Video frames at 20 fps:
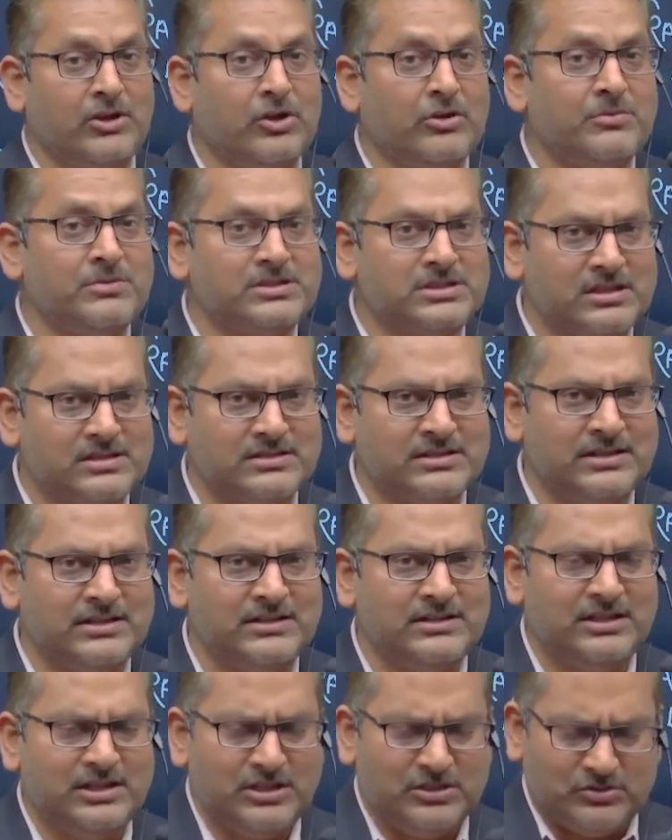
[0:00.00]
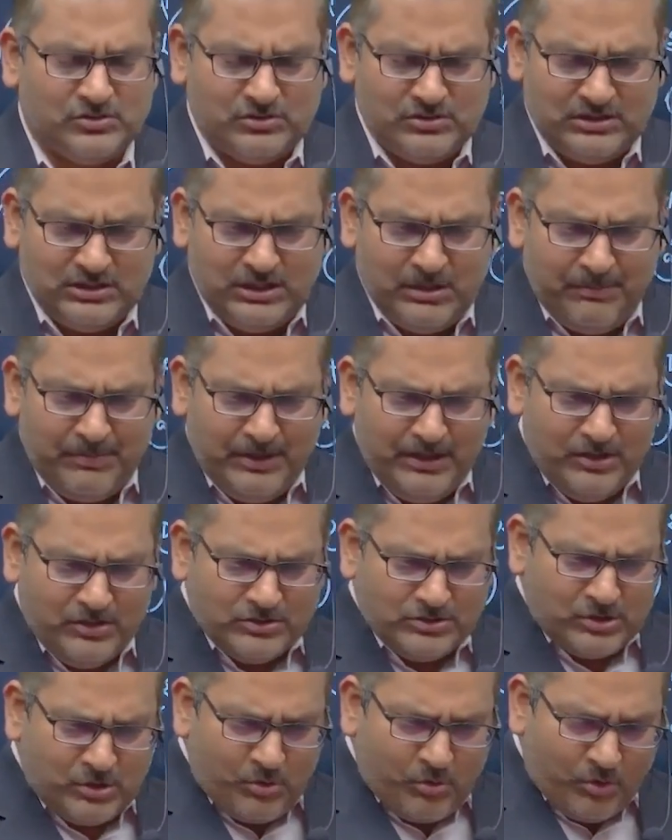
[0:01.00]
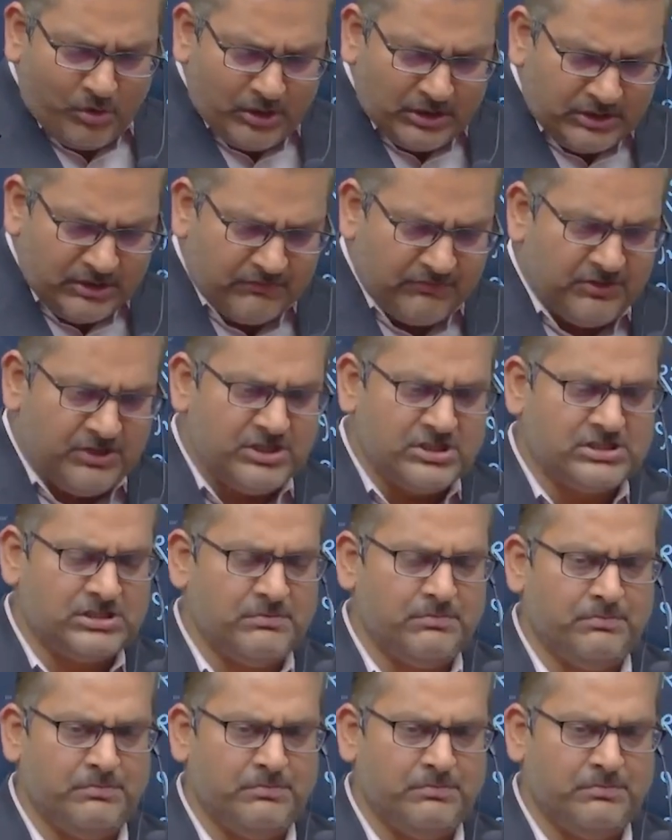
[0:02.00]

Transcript: be sustained. So depending on the quality of leadership,